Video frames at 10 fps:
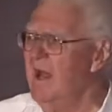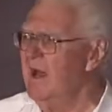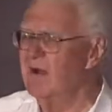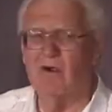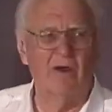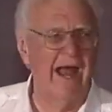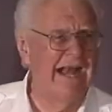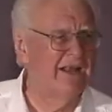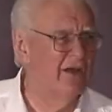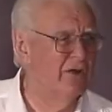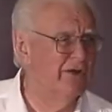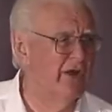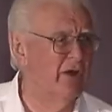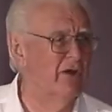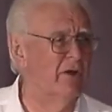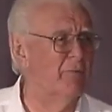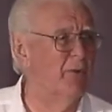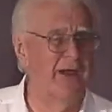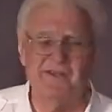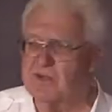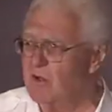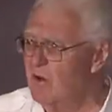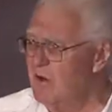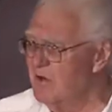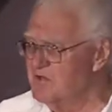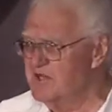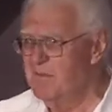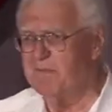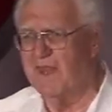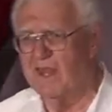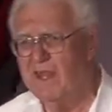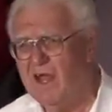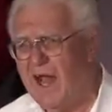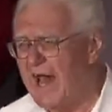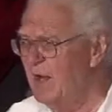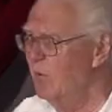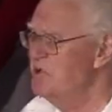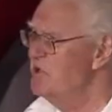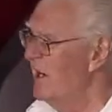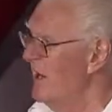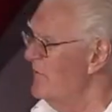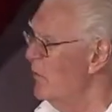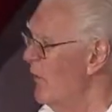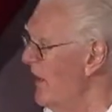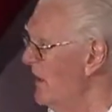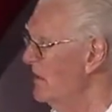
Uh, or hallelujah or praise the Lord or something. I don't want you to have a wreck